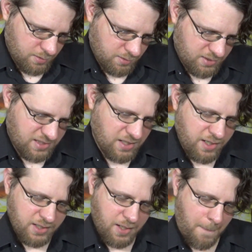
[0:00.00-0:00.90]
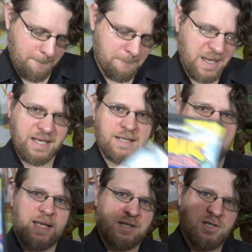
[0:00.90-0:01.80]
Sonic Mega
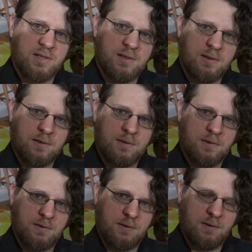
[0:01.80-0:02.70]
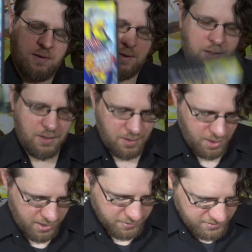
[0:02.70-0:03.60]
Collection.
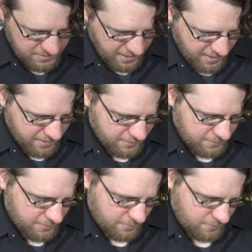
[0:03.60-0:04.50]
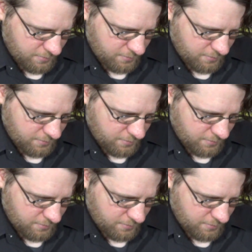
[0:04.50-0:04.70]
And this has,